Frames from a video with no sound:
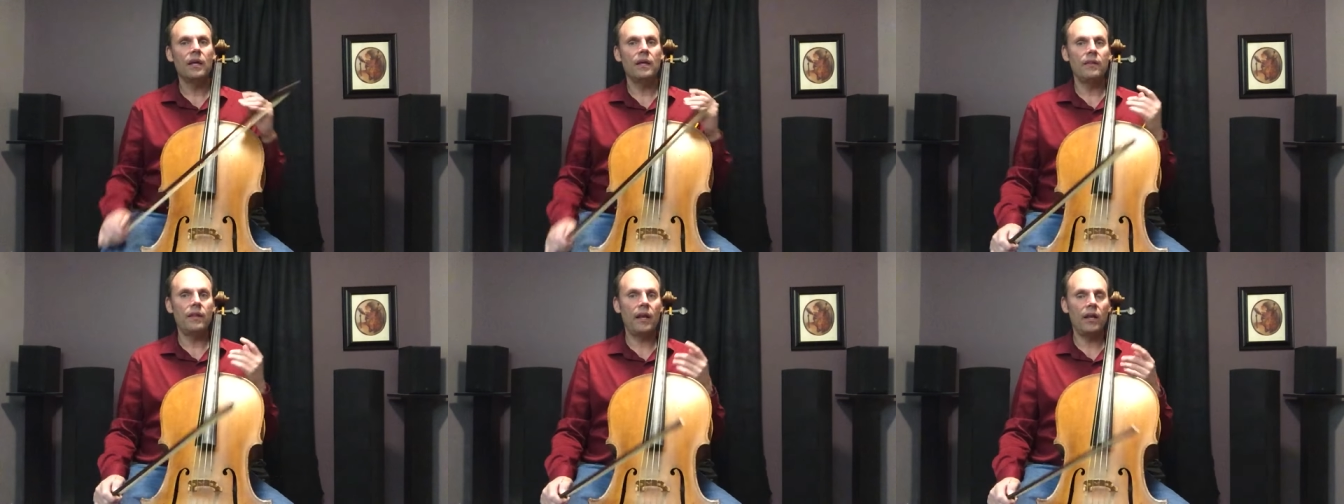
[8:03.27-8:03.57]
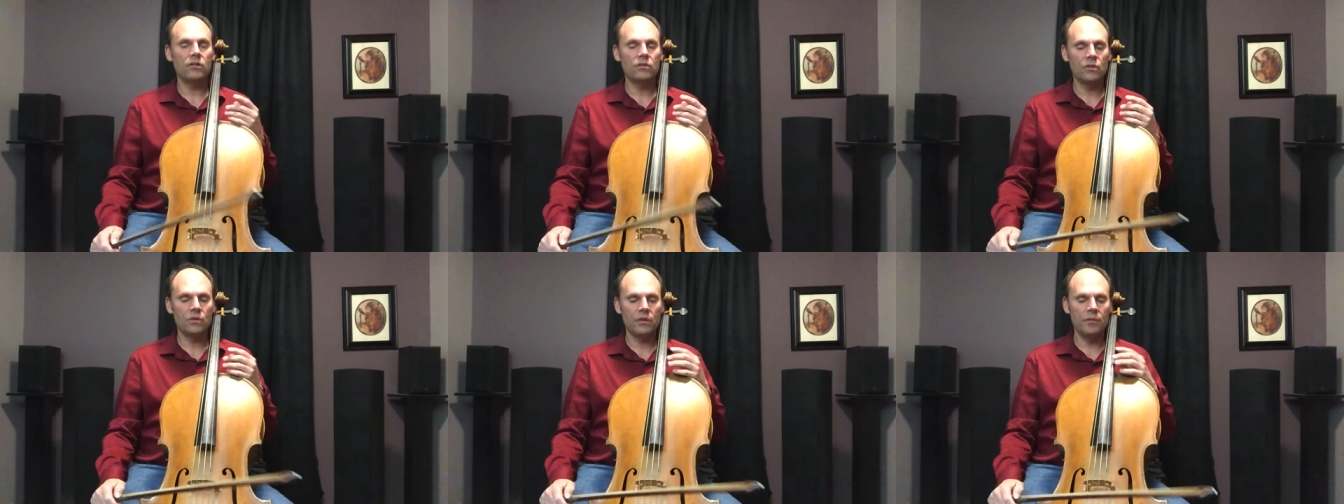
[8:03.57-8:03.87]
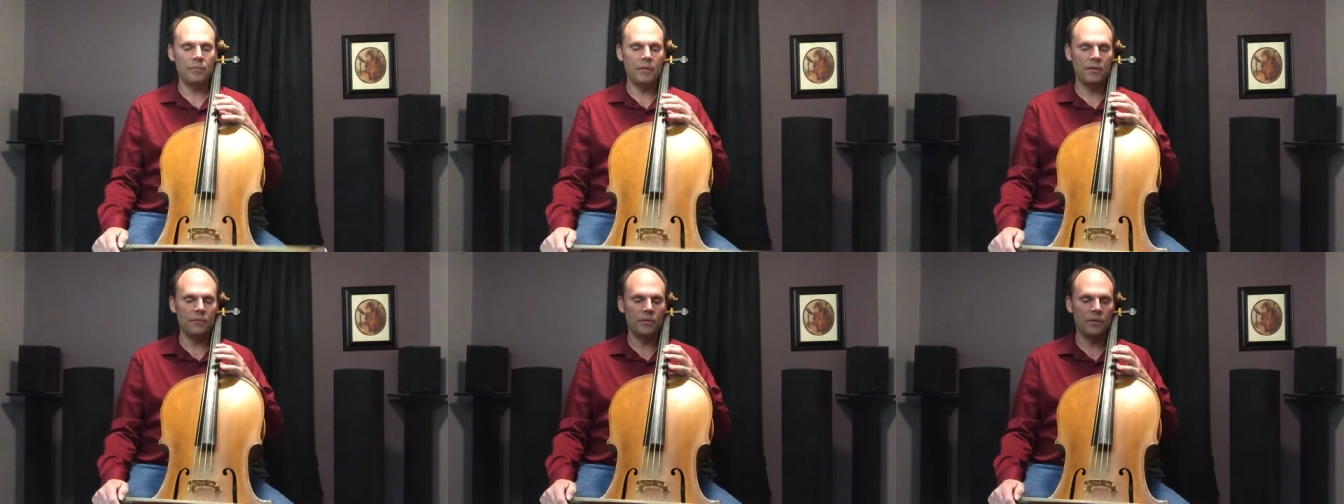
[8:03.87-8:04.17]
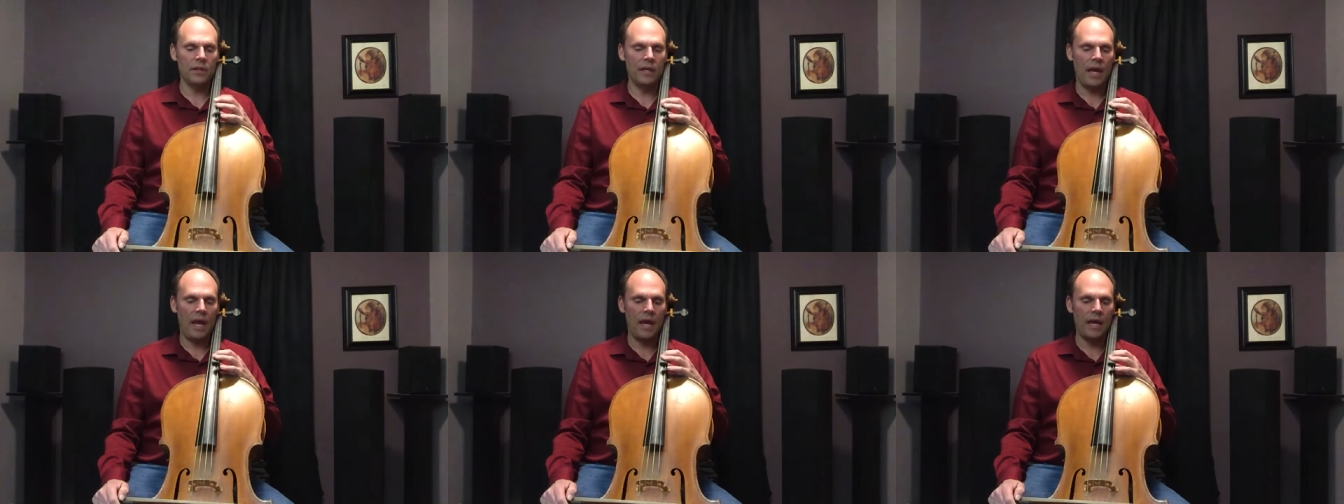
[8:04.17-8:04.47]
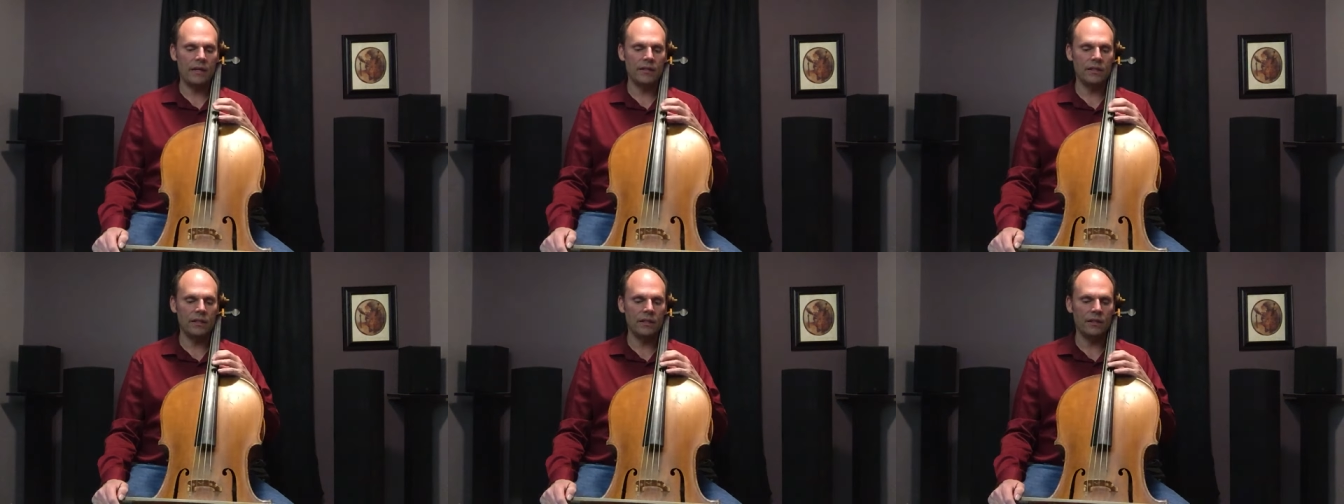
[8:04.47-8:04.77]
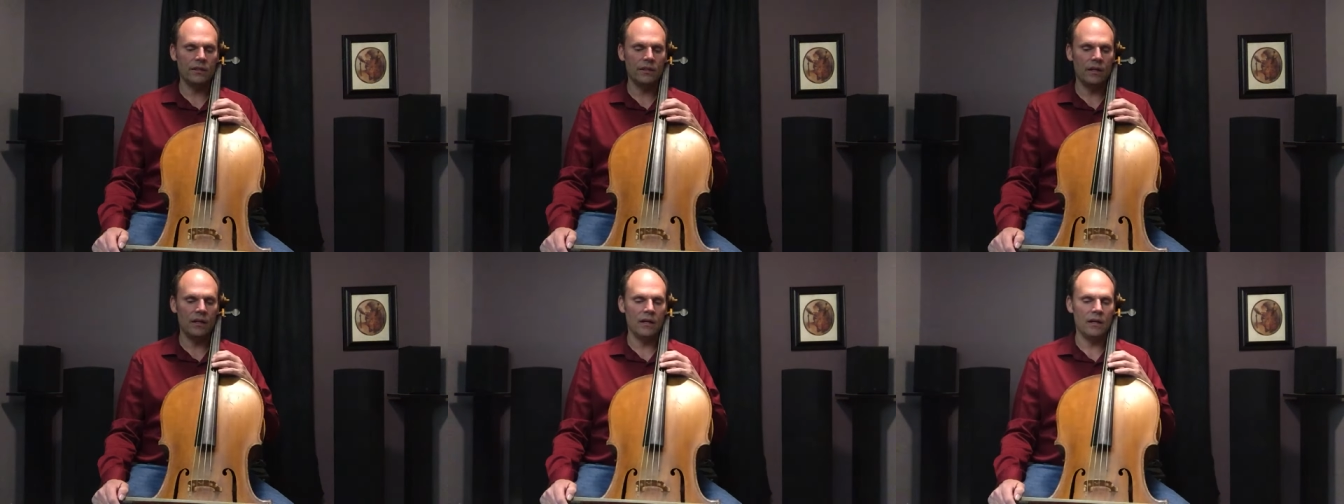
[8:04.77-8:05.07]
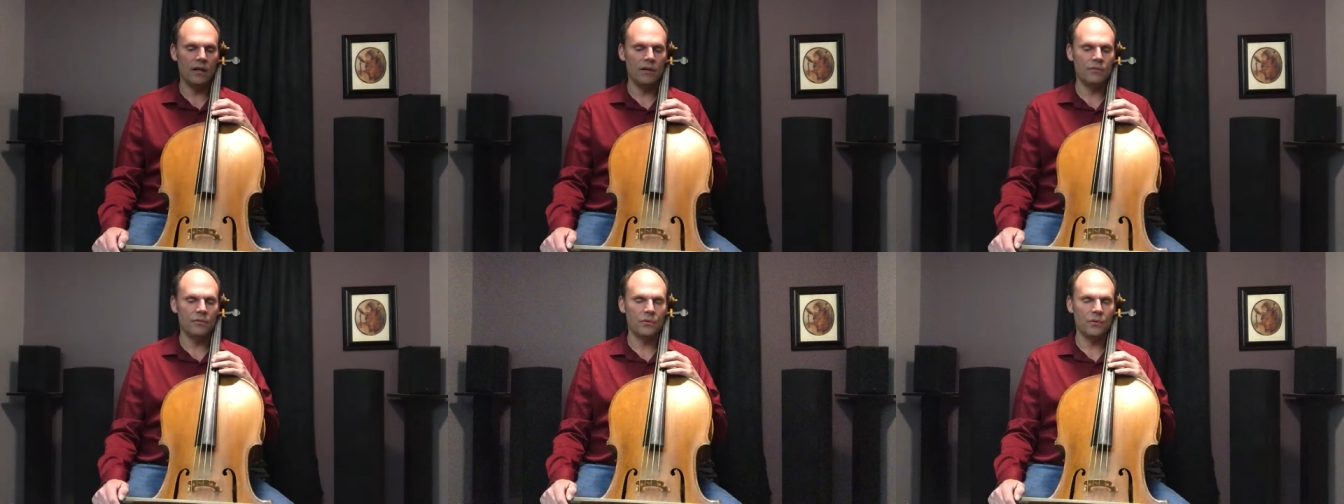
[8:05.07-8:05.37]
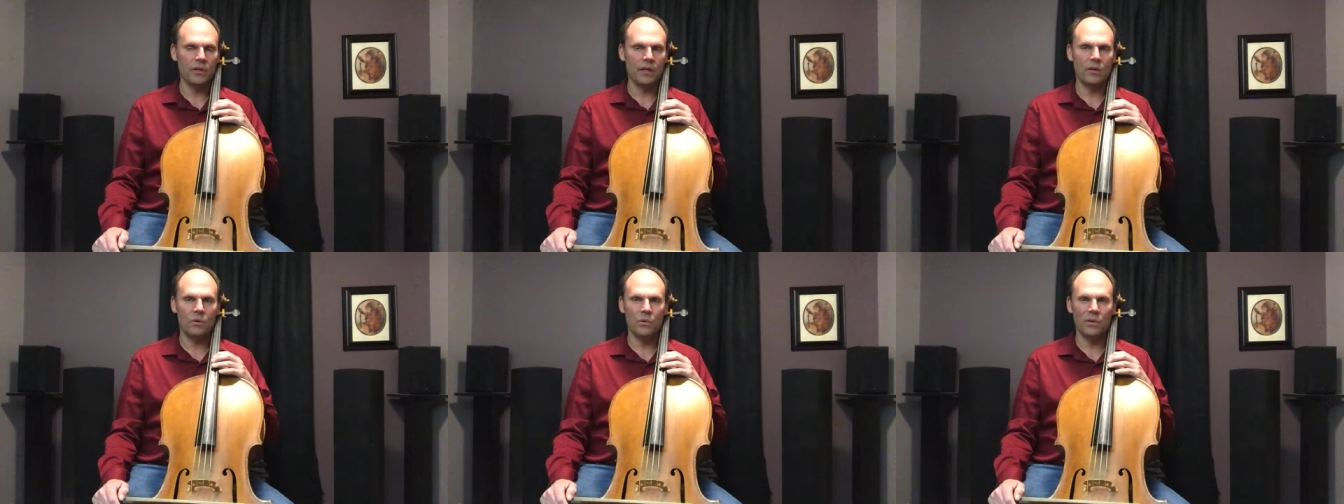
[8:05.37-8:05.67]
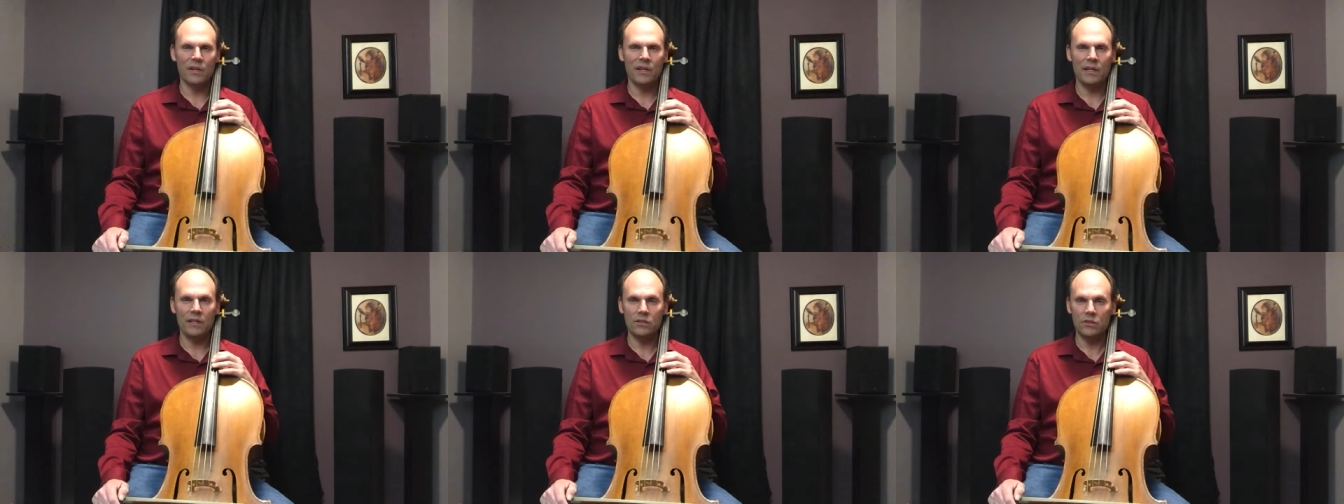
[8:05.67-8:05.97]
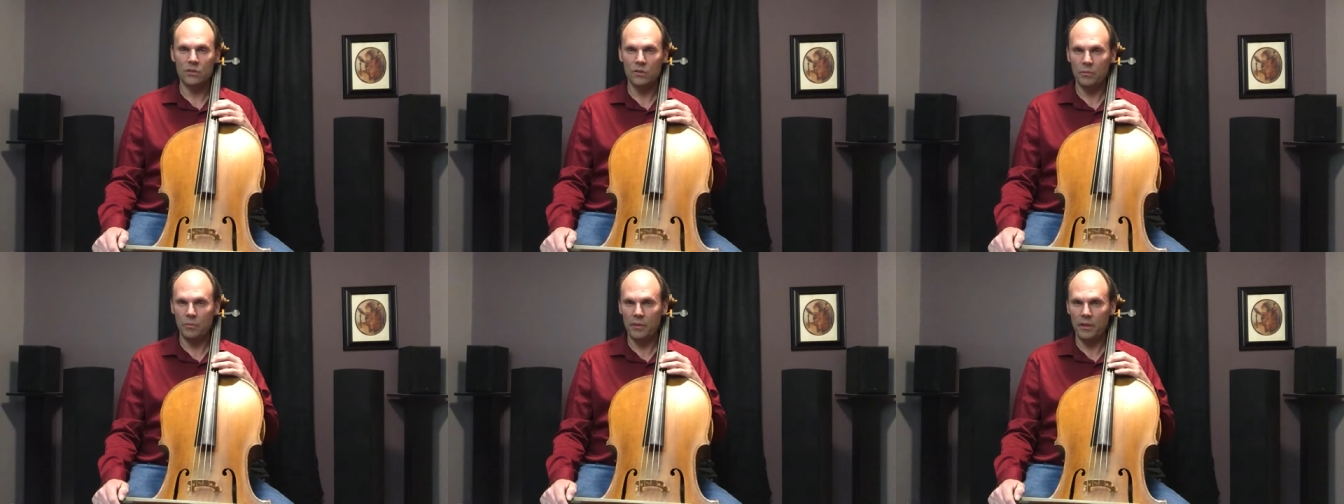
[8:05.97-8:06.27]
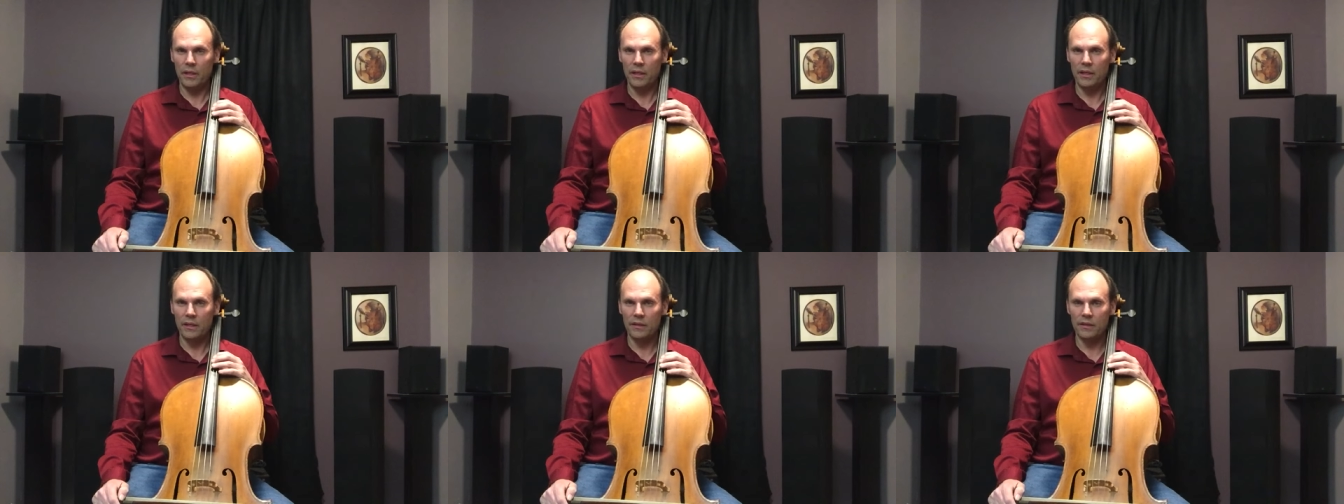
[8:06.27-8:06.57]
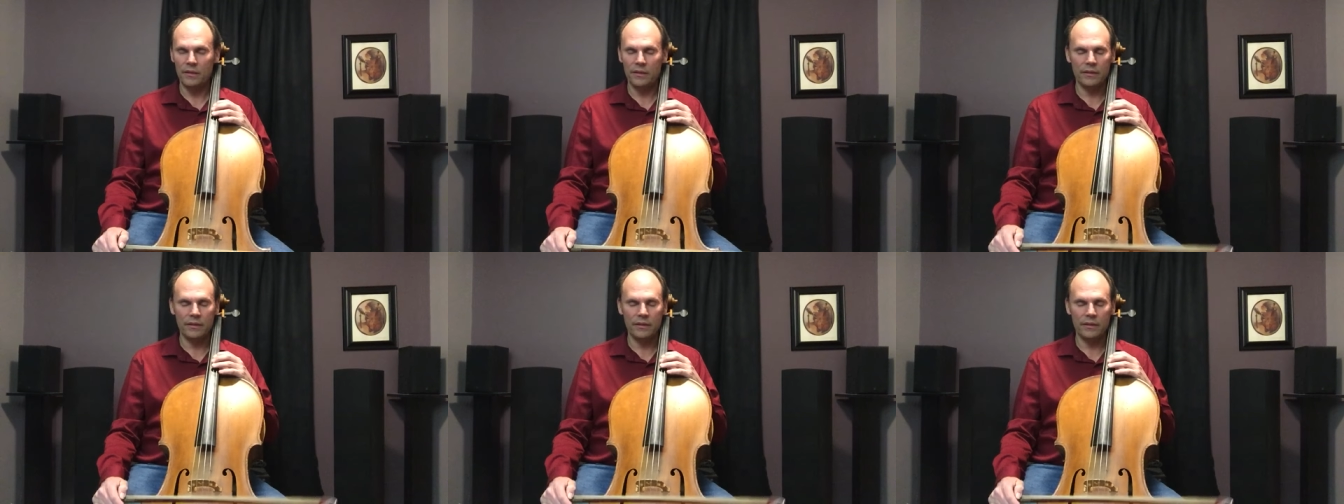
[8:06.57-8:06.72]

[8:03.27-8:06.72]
And that also can be really handy uh, for like orchestral playing,